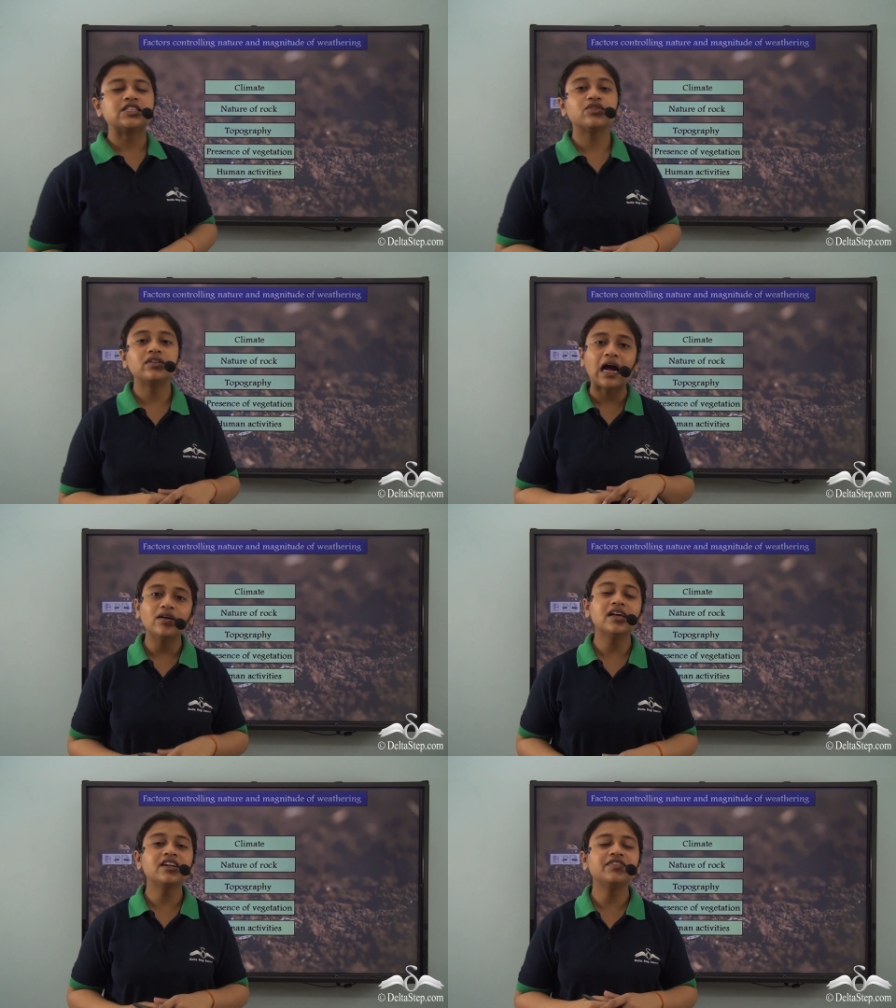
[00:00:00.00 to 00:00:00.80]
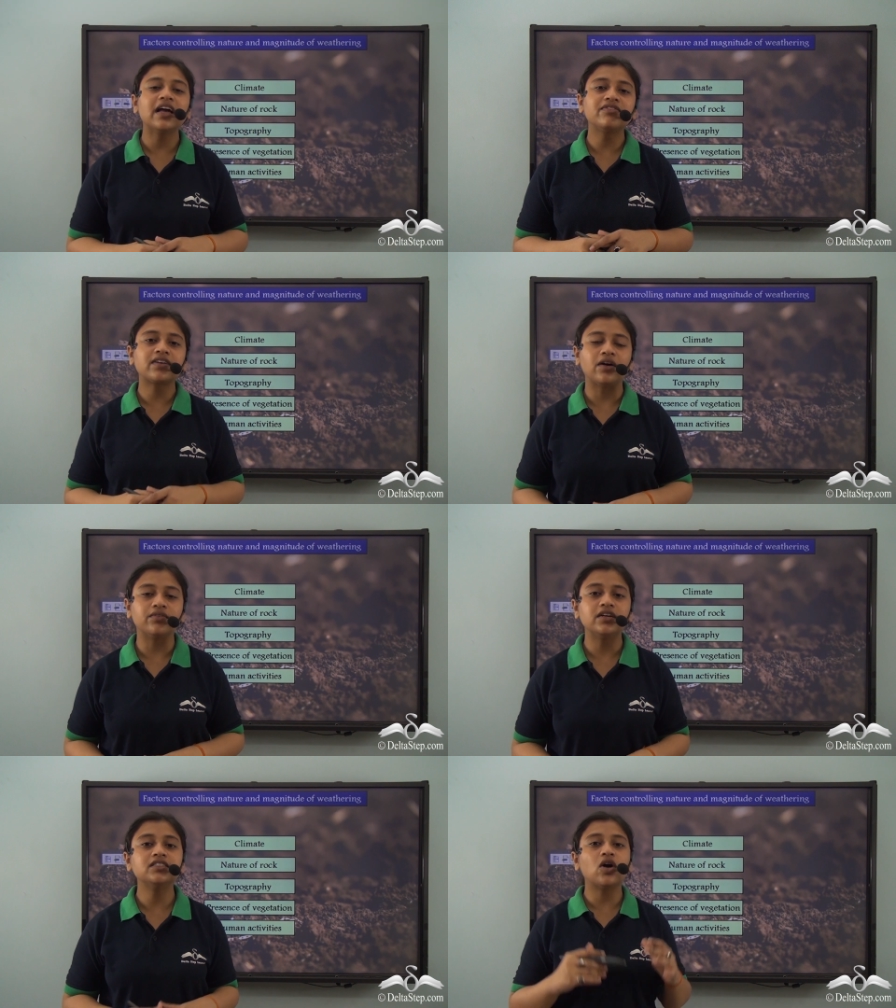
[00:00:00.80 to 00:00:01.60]
So now that we have
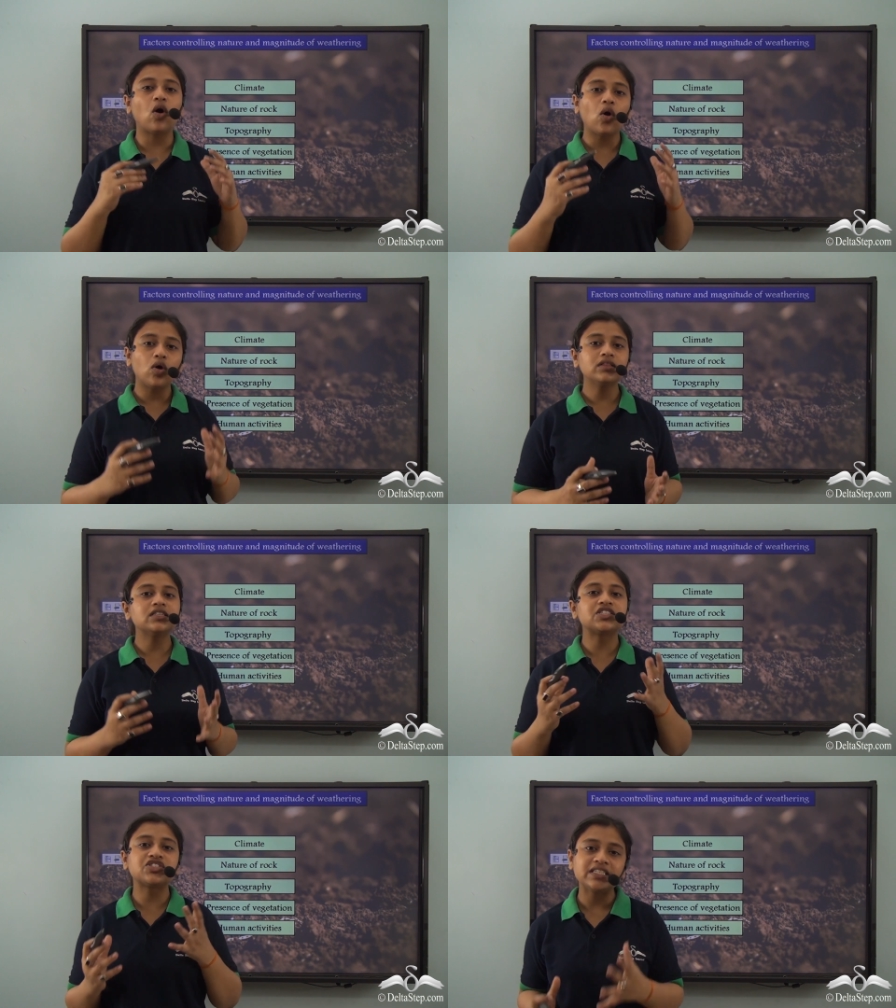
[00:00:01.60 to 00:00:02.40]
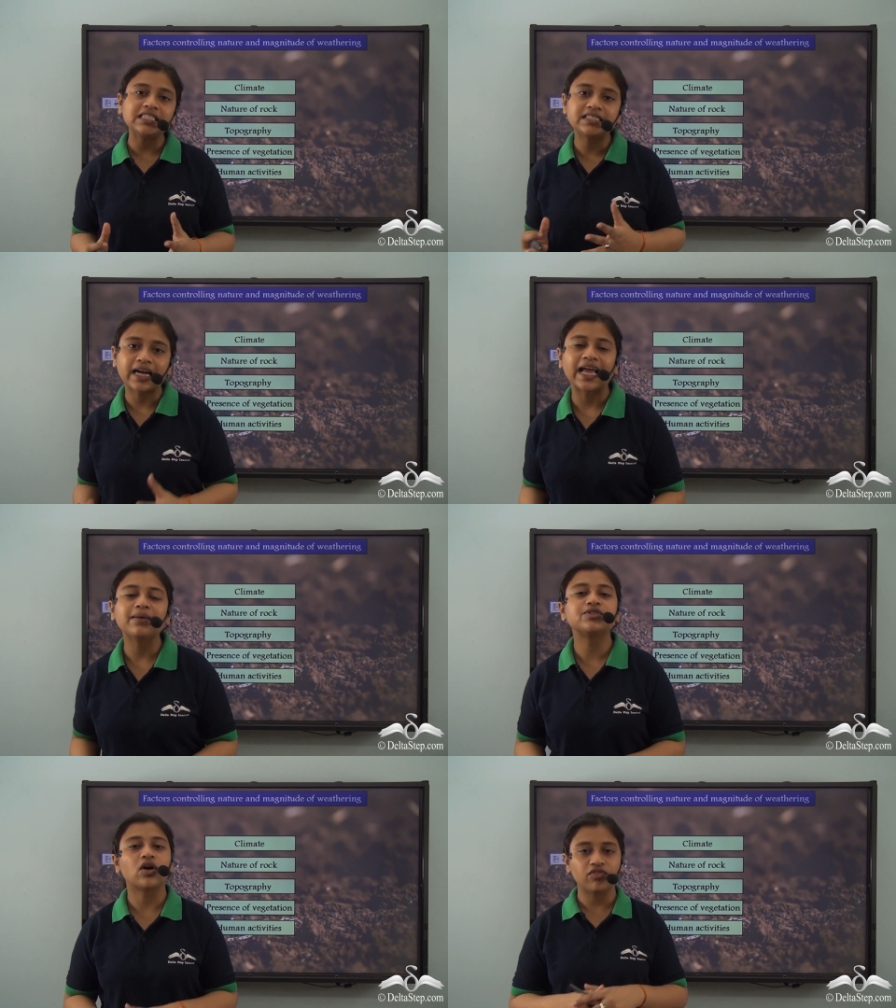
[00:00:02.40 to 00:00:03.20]
covered all the three
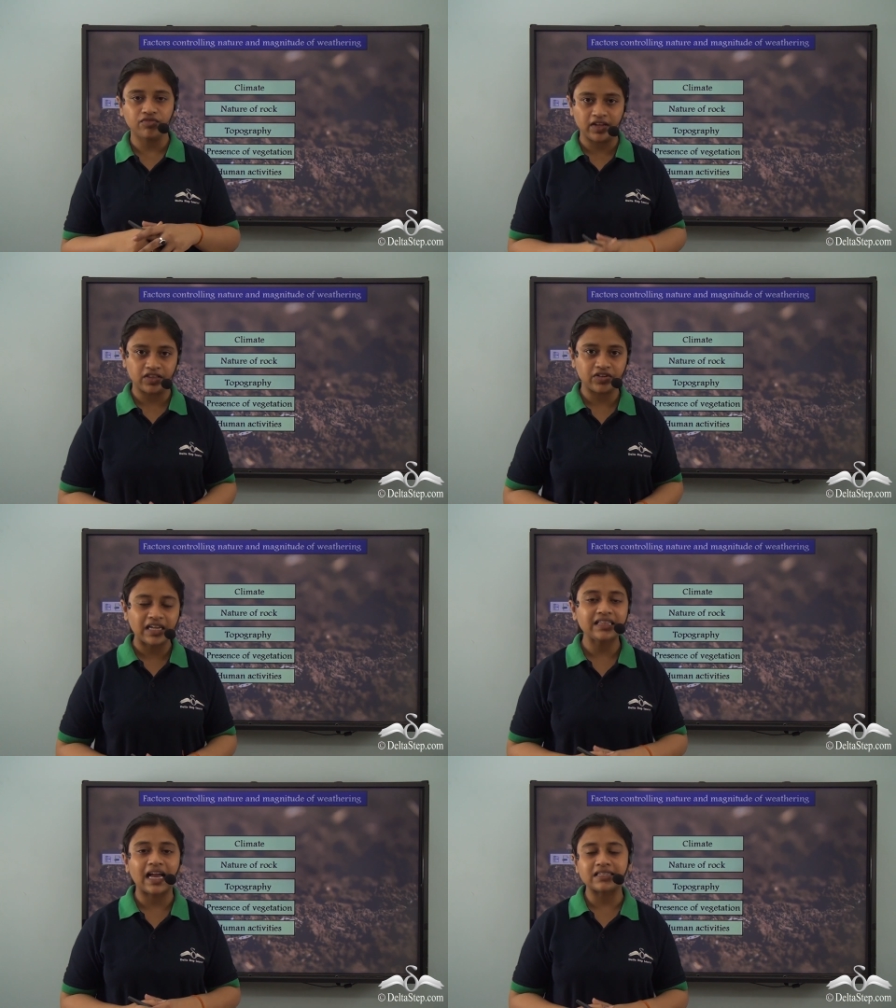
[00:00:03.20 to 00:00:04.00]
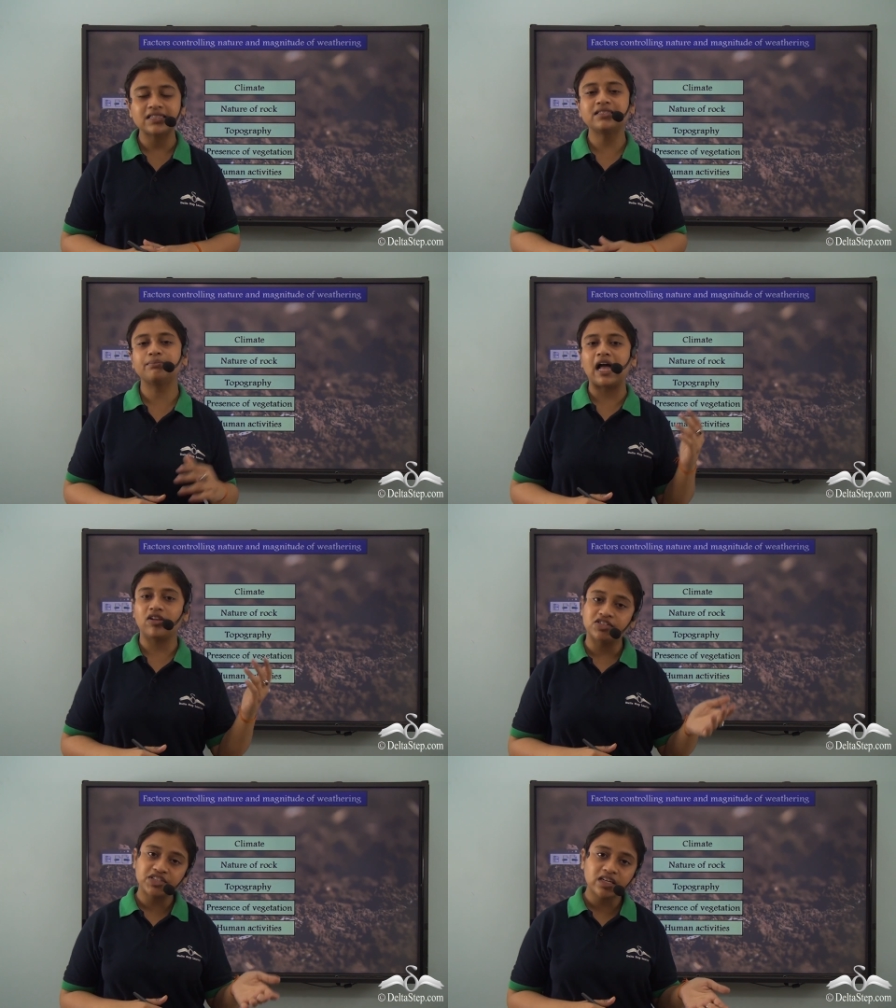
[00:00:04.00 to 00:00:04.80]
types of weathering that is
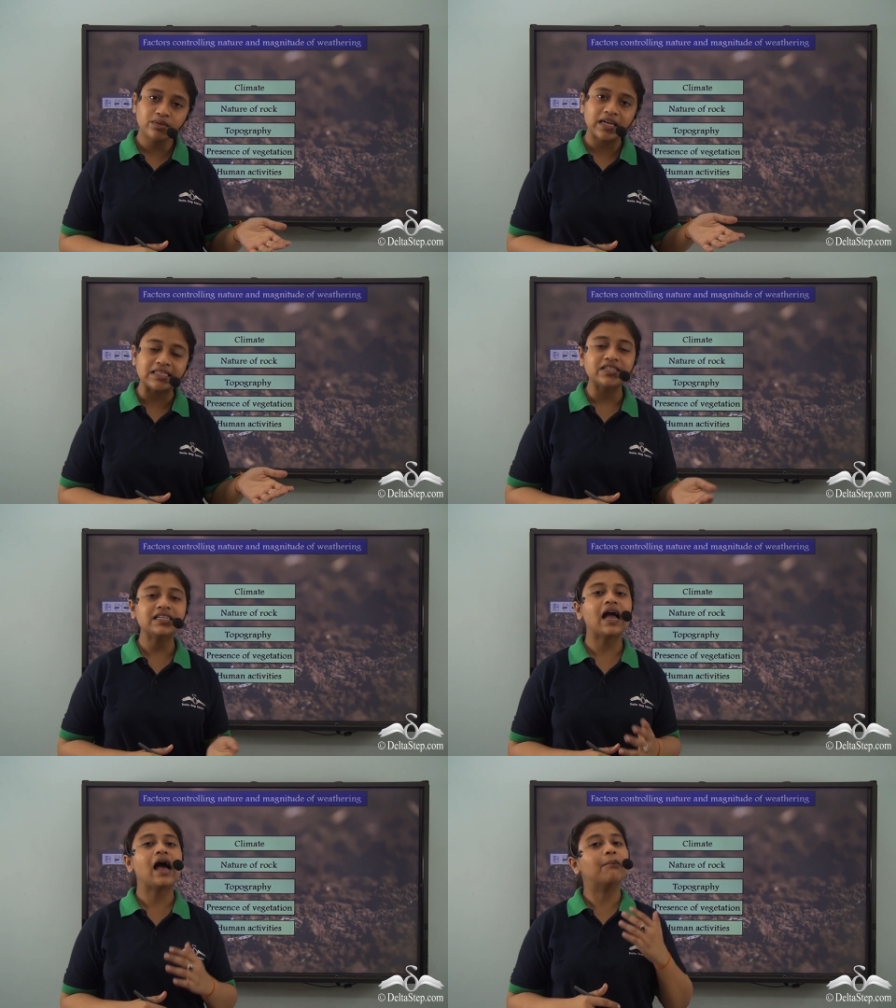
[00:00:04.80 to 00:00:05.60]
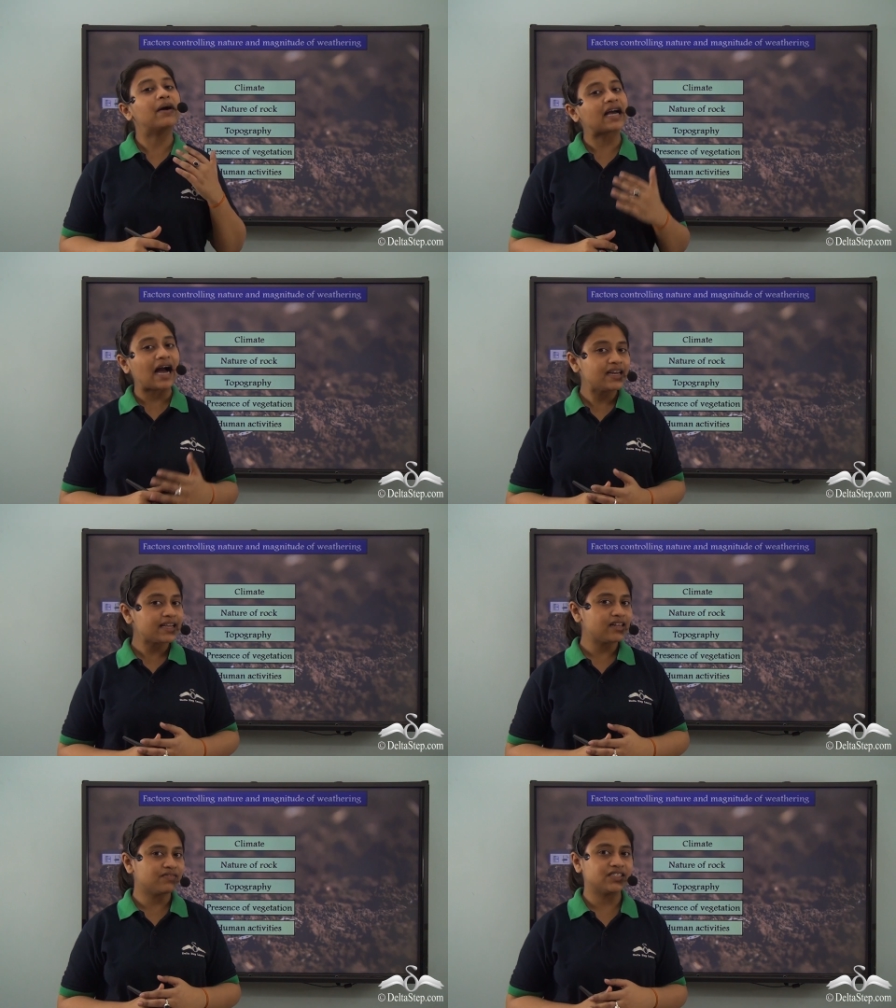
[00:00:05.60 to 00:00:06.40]
biological weathering,
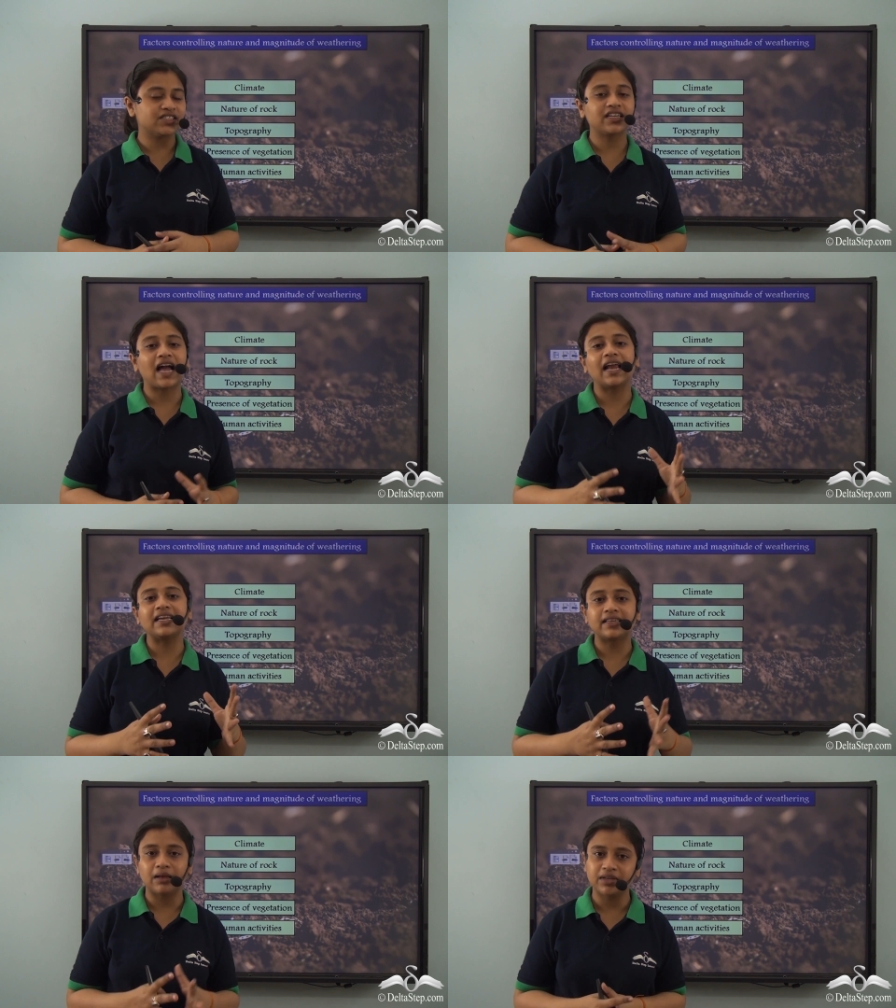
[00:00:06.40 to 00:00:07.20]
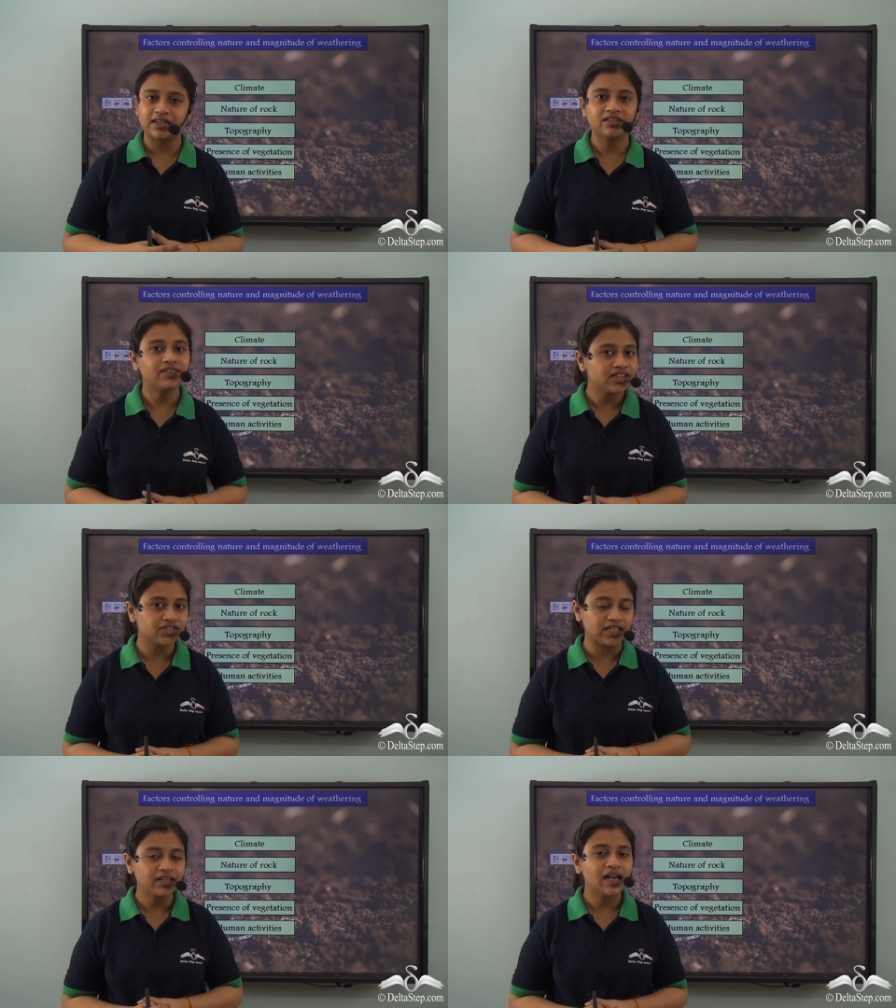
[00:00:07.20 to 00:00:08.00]
mechanical weathering and chemical
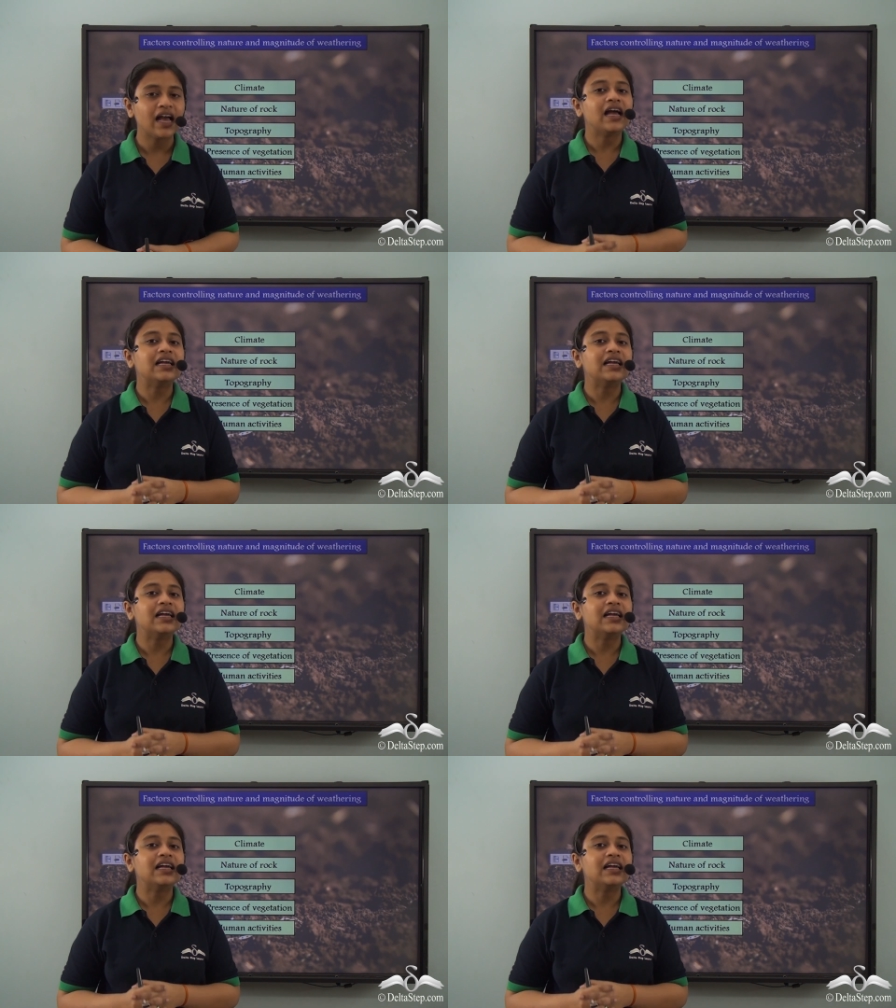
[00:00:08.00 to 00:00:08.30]
weathering,